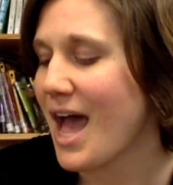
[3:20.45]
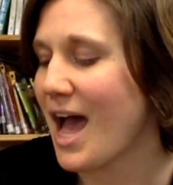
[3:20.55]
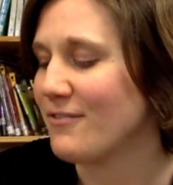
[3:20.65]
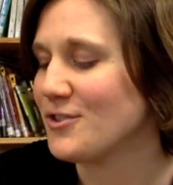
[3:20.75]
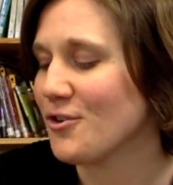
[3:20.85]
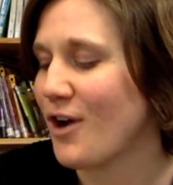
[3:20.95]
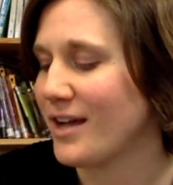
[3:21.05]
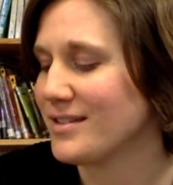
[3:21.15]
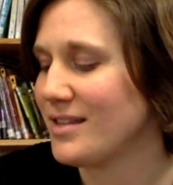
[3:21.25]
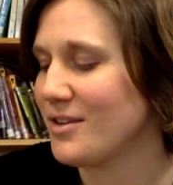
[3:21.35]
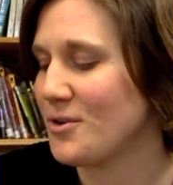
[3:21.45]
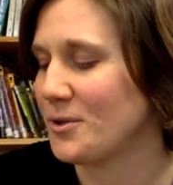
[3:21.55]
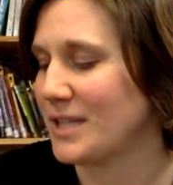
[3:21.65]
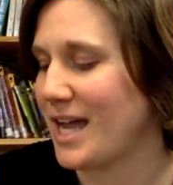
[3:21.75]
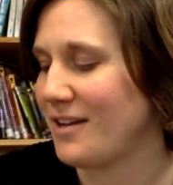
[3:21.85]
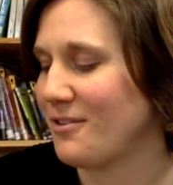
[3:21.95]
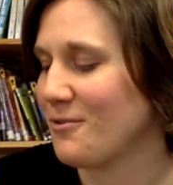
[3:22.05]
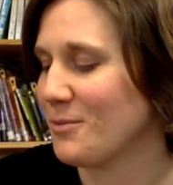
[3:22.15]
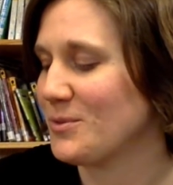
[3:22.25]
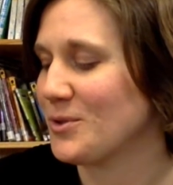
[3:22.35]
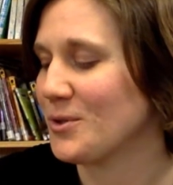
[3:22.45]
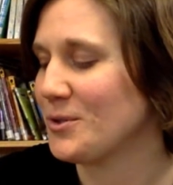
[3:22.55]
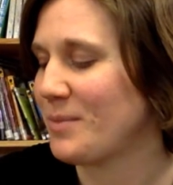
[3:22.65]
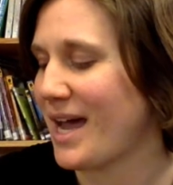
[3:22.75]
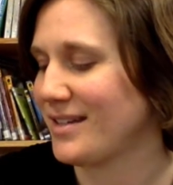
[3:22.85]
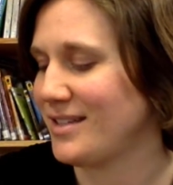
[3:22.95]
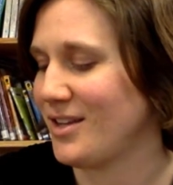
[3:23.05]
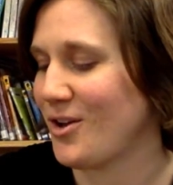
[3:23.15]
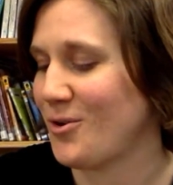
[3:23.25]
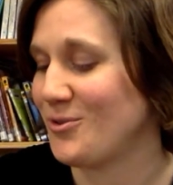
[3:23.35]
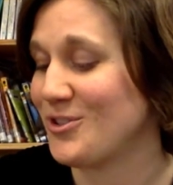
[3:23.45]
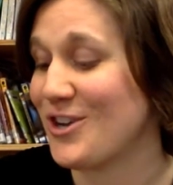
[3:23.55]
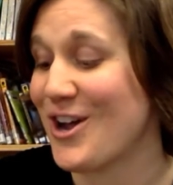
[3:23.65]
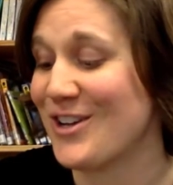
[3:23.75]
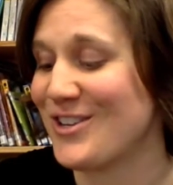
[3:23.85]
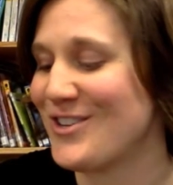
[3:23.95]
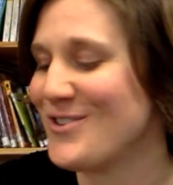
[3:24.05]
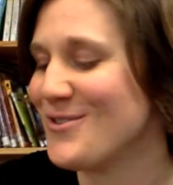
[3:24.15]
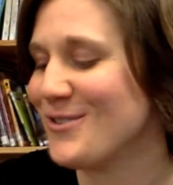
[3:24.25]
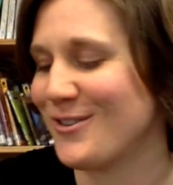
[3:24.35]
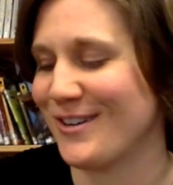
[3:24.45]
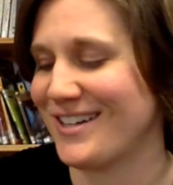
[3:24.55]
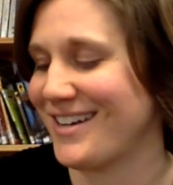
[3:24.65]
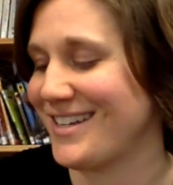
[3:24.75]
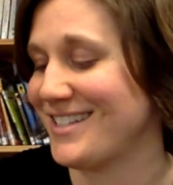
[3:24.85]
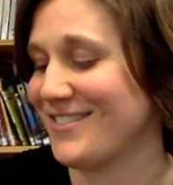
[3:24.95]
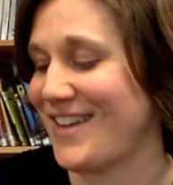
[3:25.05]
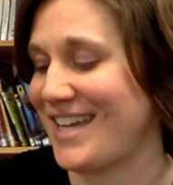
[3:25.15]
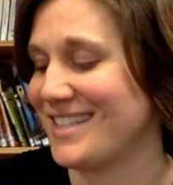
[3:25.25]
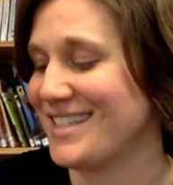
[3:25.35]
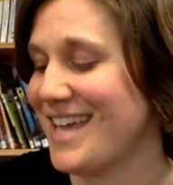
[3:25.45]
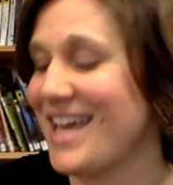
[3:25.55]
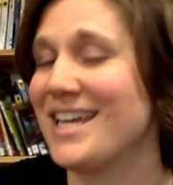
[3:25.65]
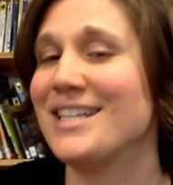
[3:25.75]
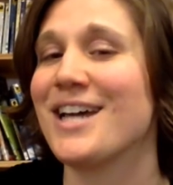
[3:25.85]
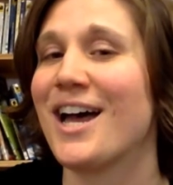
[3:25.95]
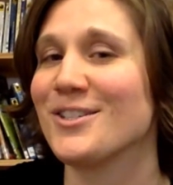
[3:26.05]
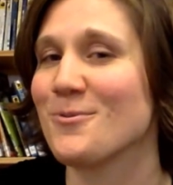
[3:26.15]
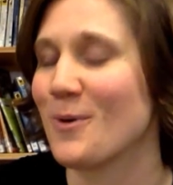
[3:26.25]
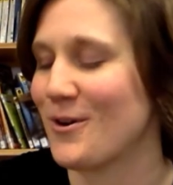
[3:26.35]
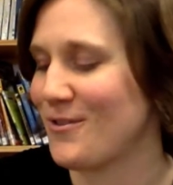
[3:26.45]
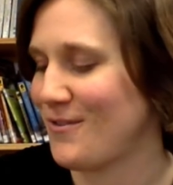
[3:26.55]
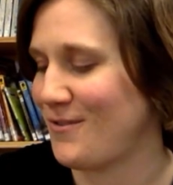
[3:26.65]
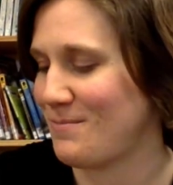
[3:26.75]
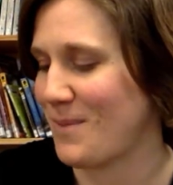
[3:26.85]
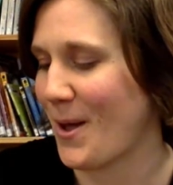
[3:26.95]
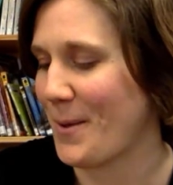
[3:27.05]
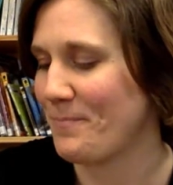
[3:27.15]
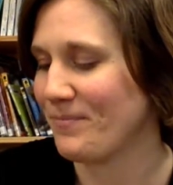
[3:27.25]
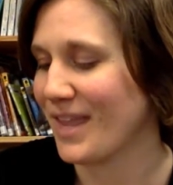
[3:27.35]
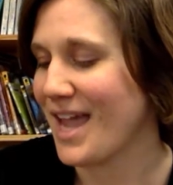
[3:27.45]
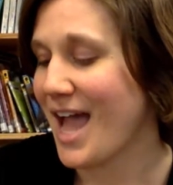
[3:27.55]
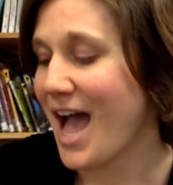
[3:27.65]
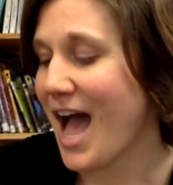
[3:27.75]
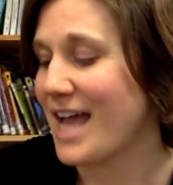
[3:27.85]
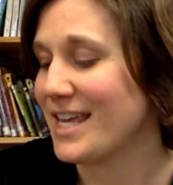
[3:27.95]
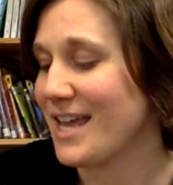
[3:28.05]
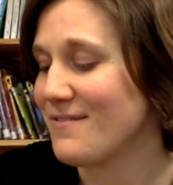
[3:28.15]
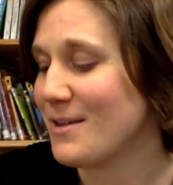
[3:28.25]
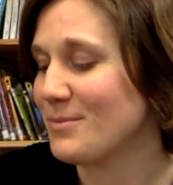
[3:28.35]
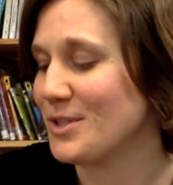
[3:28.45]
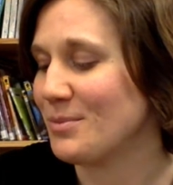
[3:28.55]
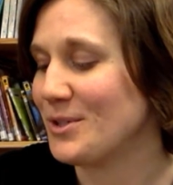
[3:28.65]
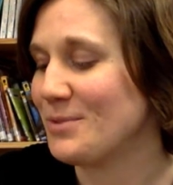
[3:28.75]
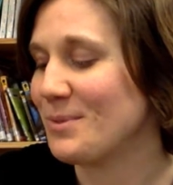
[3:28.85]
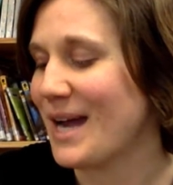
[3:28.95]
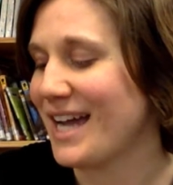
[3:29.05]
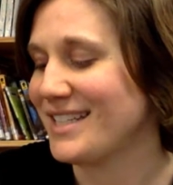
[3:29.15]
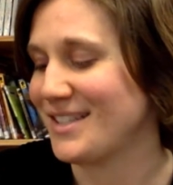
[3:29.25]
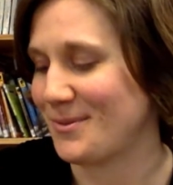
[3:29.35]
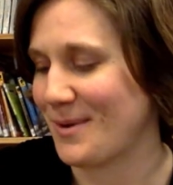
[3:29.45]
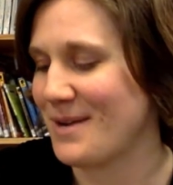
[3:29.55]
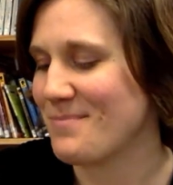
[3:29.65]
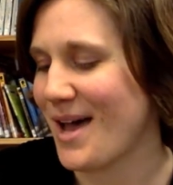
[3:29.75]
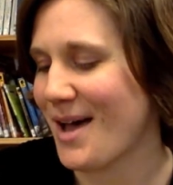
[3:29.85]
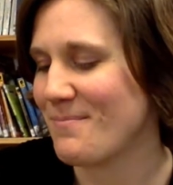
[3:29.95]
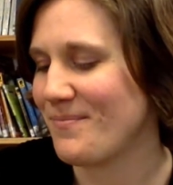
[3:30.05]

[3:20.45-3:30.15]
After crossing the goal line, Thorpe circled back to the coach, a huge grin on his face. He tossed Warner the football. I gave them some good practice, right, Pop?